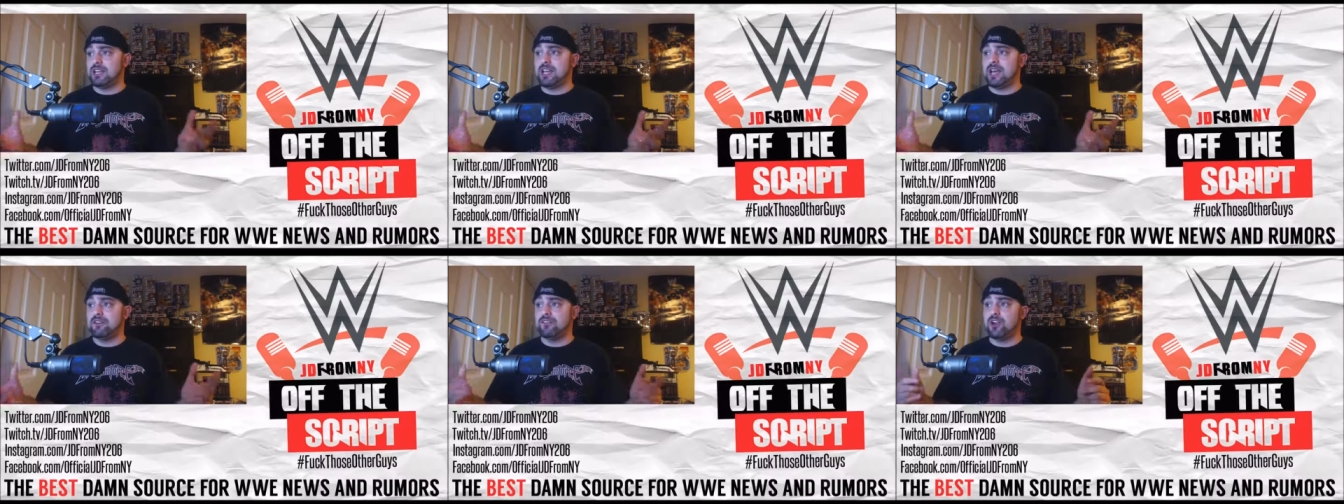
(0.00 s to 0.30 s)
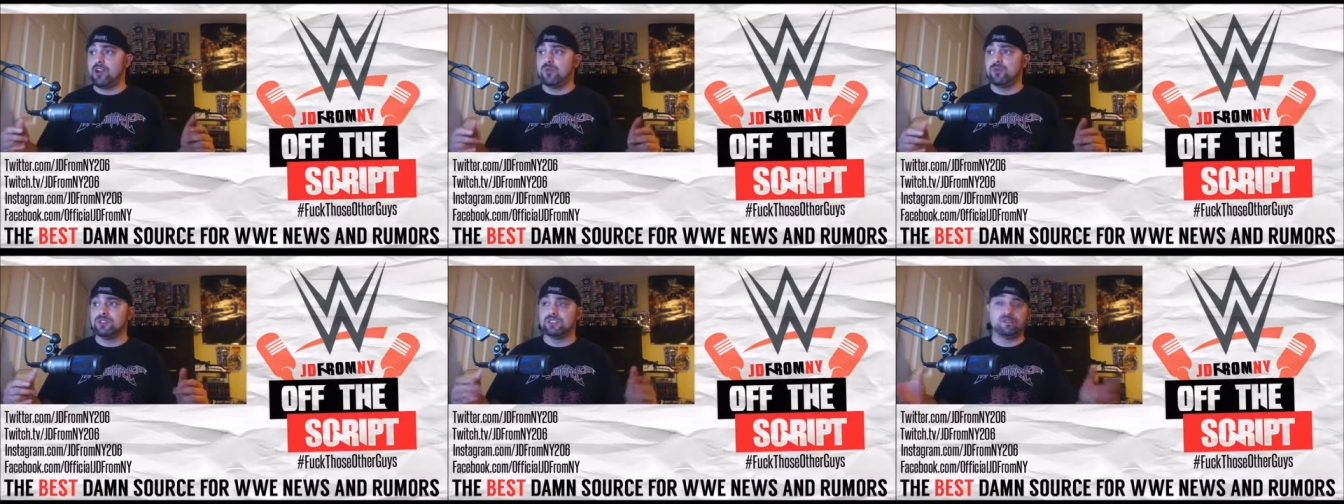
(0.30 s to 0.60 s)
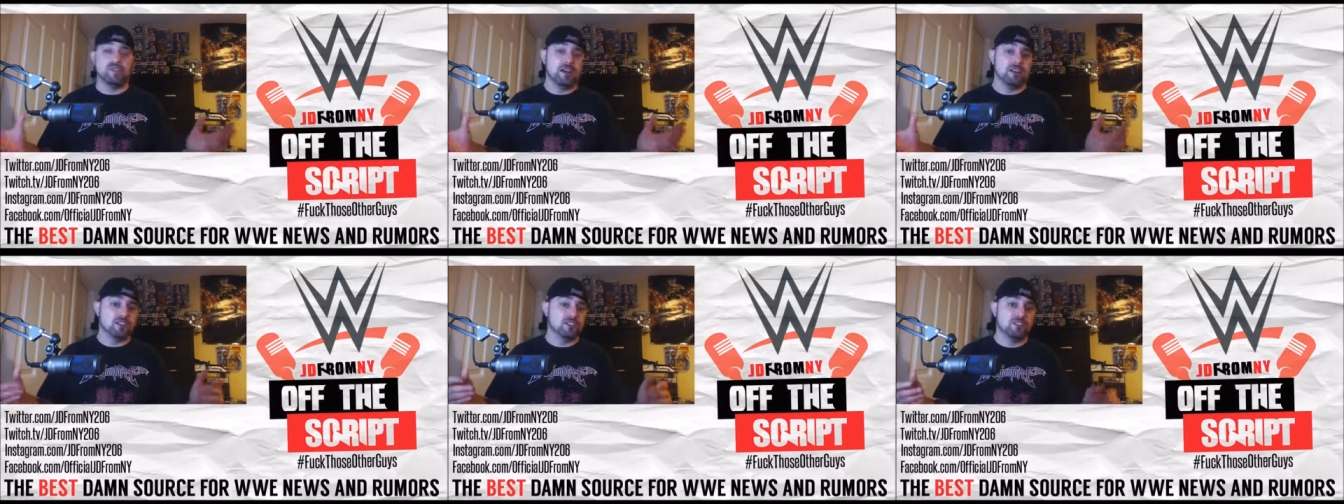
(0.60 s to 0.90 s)
and Kevin Owens
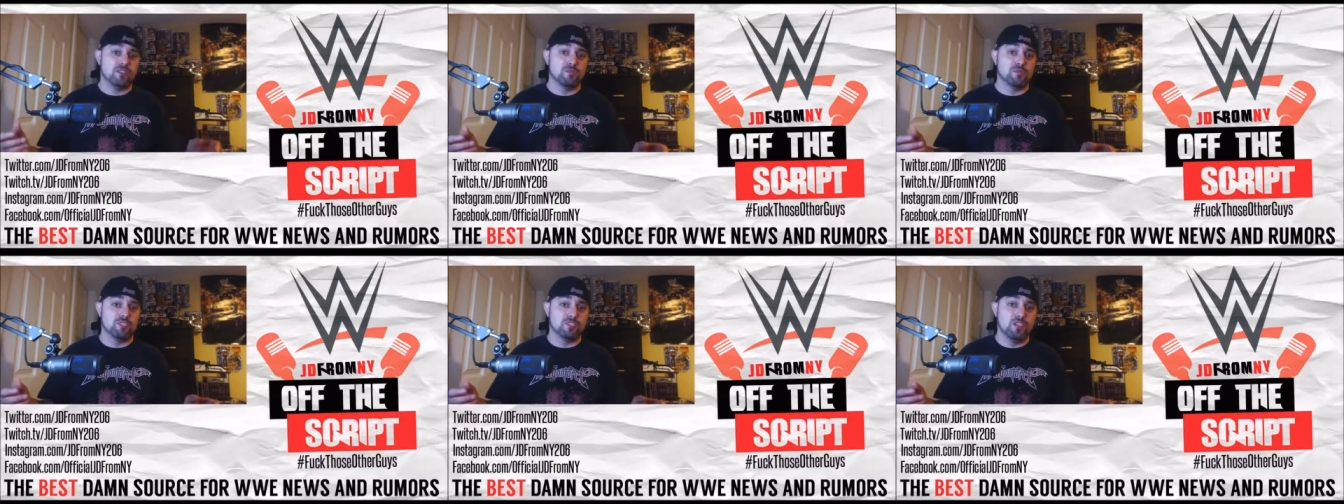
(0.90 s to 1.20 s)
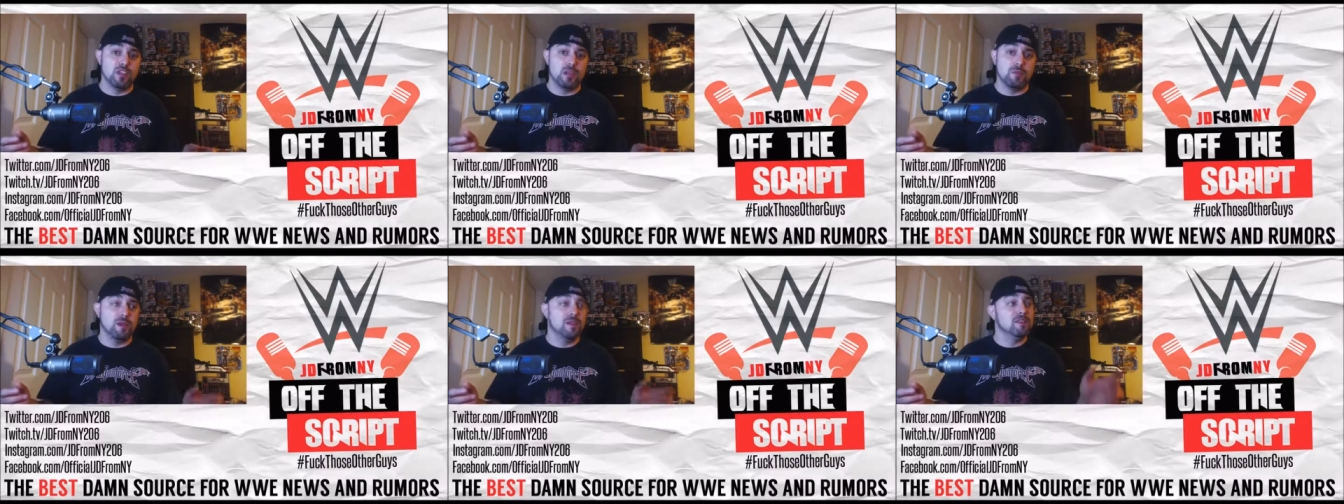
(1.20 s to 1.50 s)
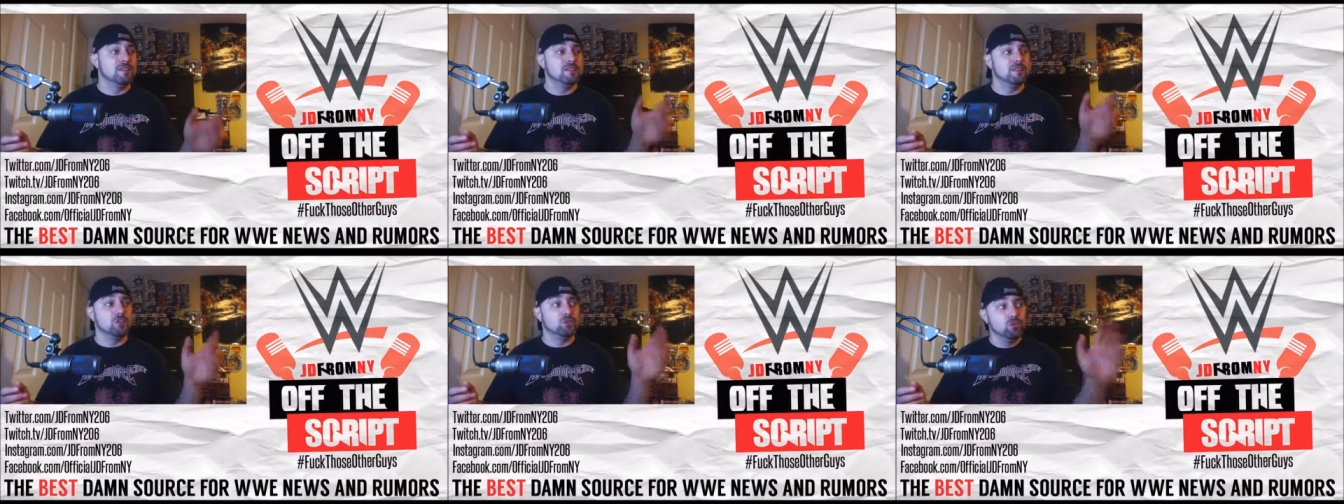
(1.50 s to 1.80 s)
fight at SummerSlam,
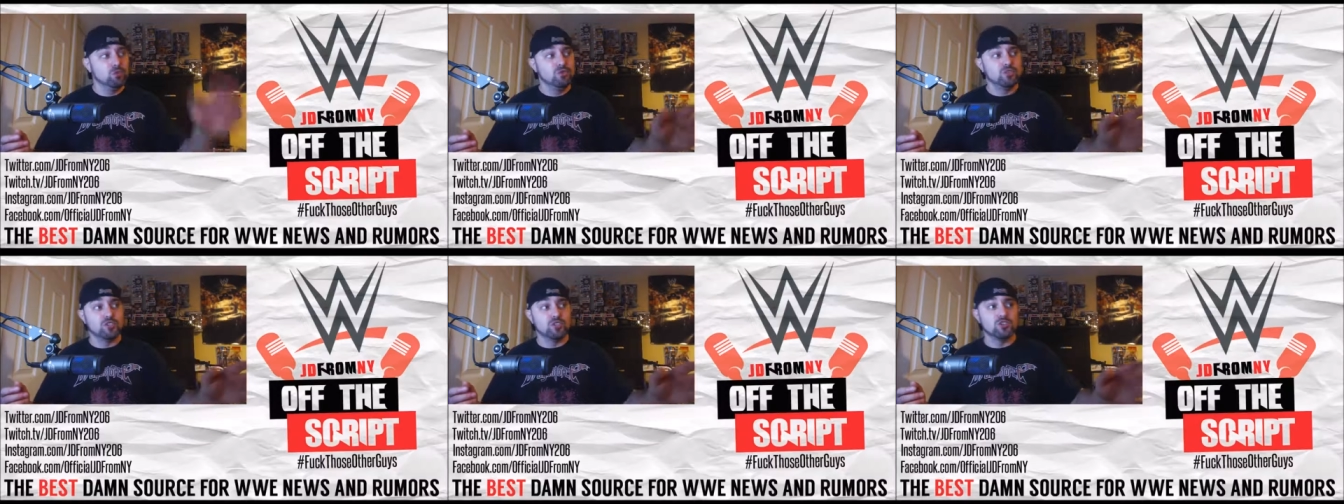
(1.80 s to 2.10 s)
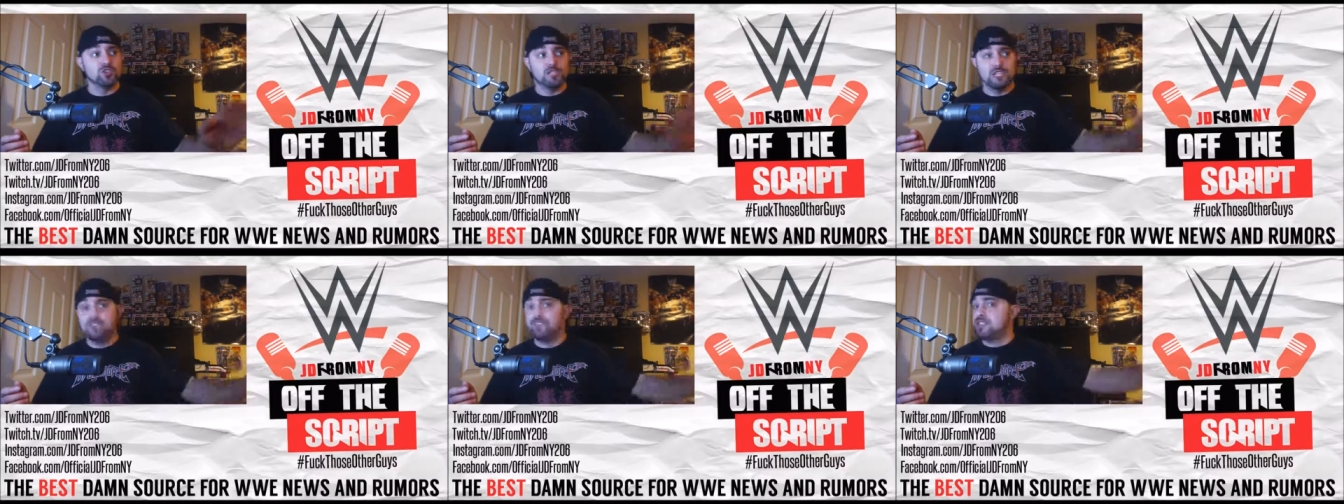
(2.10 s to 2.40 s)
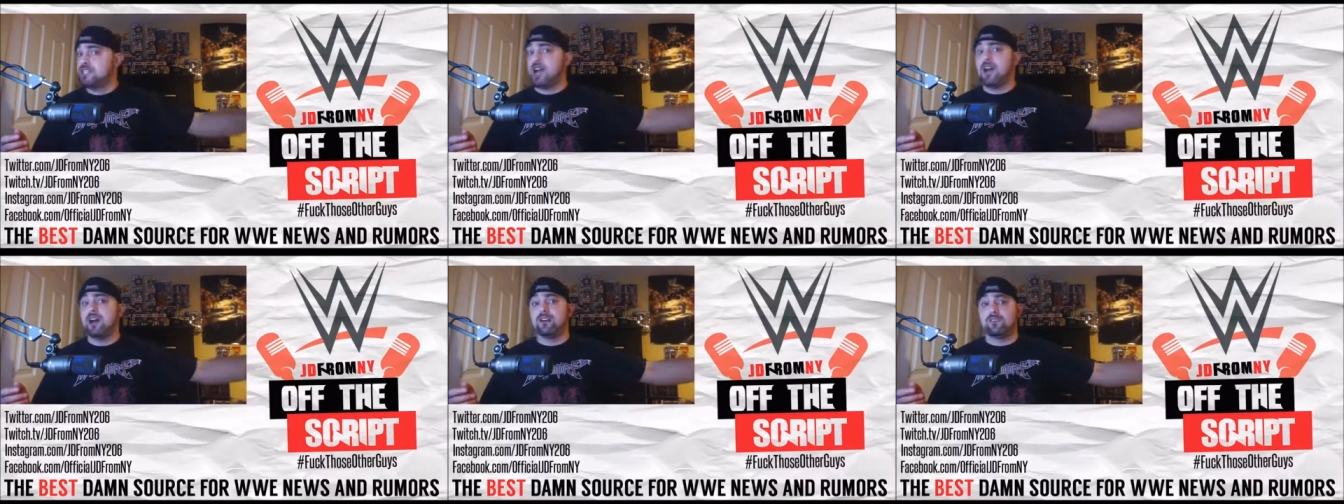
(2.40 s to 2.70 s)
and the loser
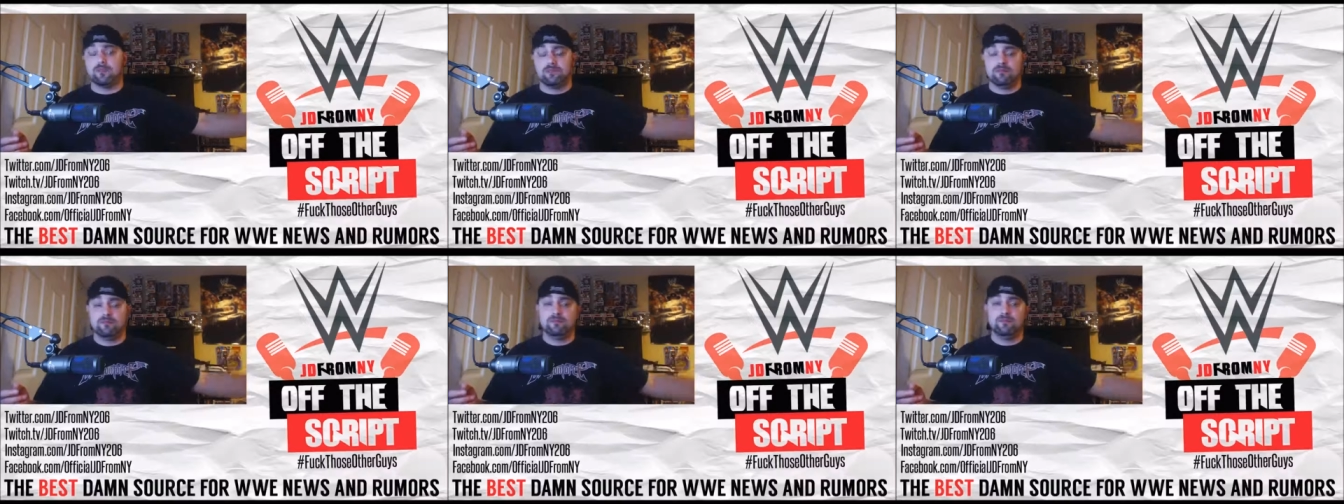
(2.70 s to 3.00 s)
leaves town.